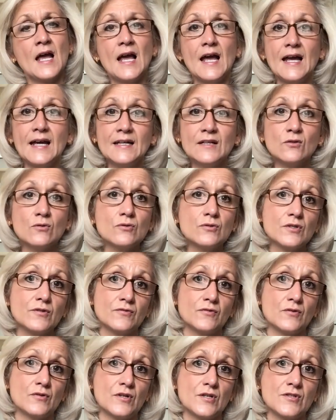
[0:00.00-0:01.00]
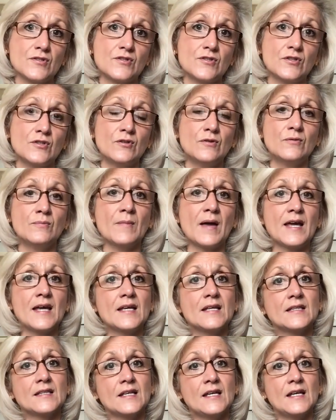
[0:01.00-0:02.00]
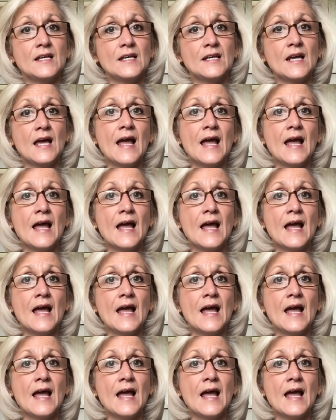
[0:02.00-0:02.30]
in order for us to make the